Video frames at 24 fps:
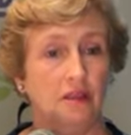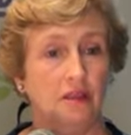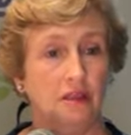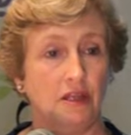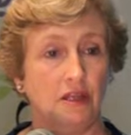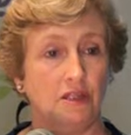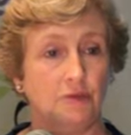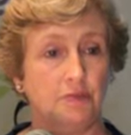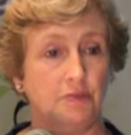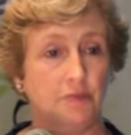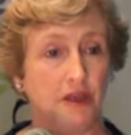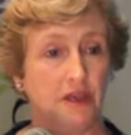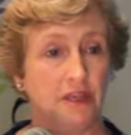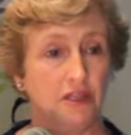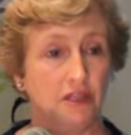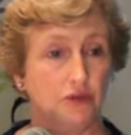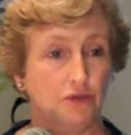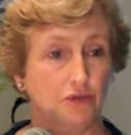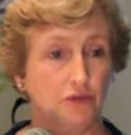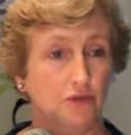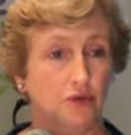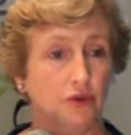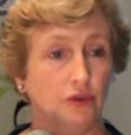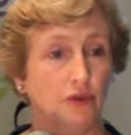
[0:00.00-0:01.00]
that's
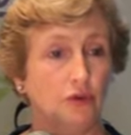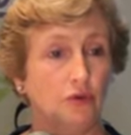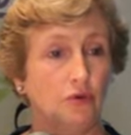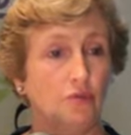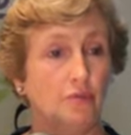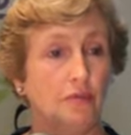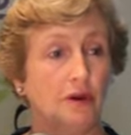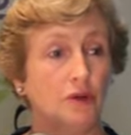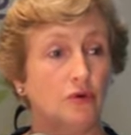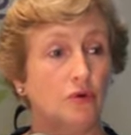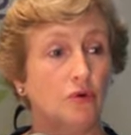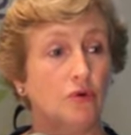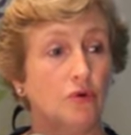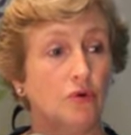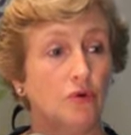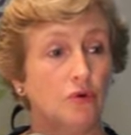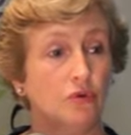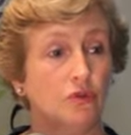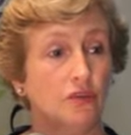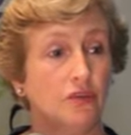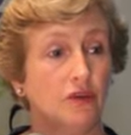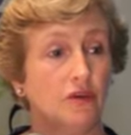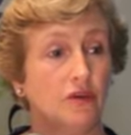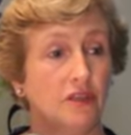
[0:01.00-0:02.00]
best for you, but
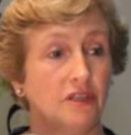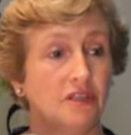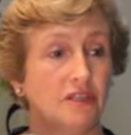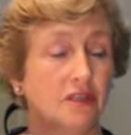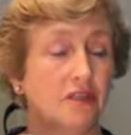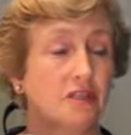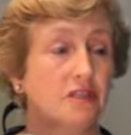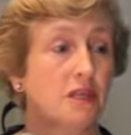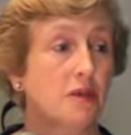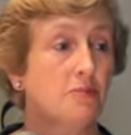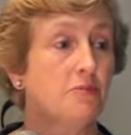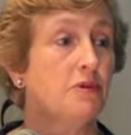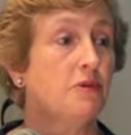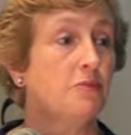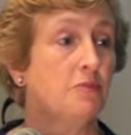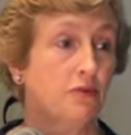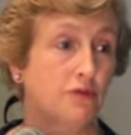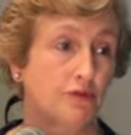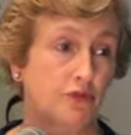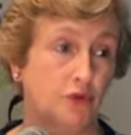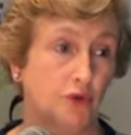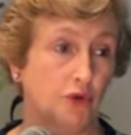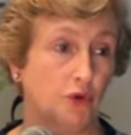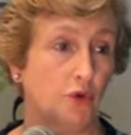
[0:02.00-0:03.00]
also that's
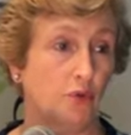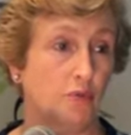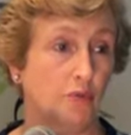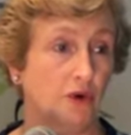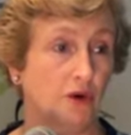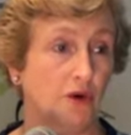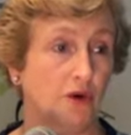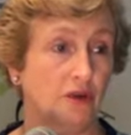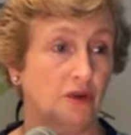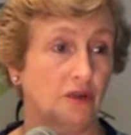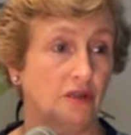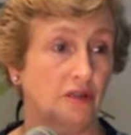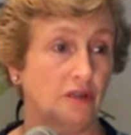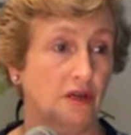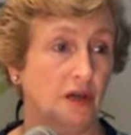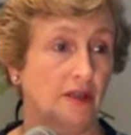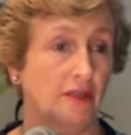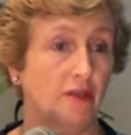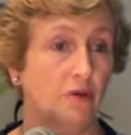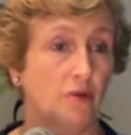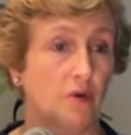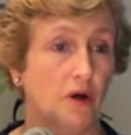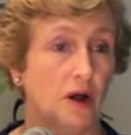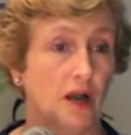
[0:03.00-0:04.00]
acceptable for your market.
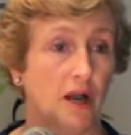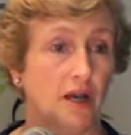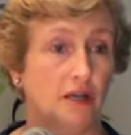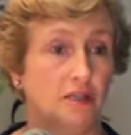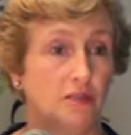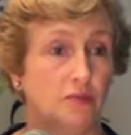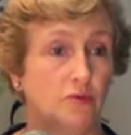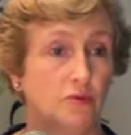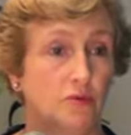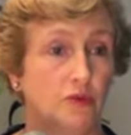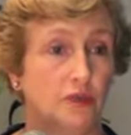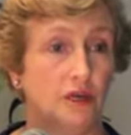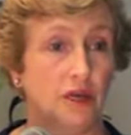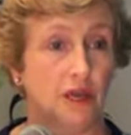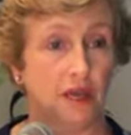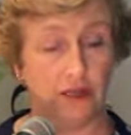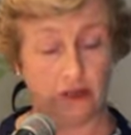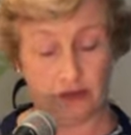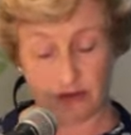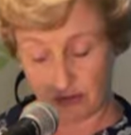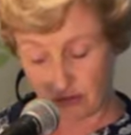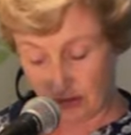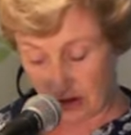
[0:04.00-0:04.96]
Otherwise, we're going to